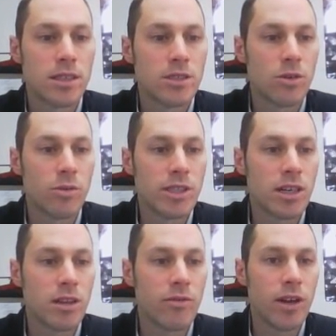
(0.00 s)
So
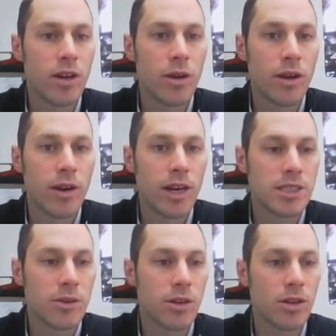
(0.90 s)
restart the video when you're ready to
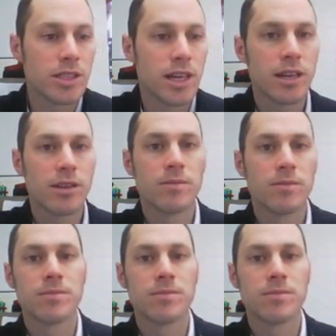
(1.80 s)
see what it looks like.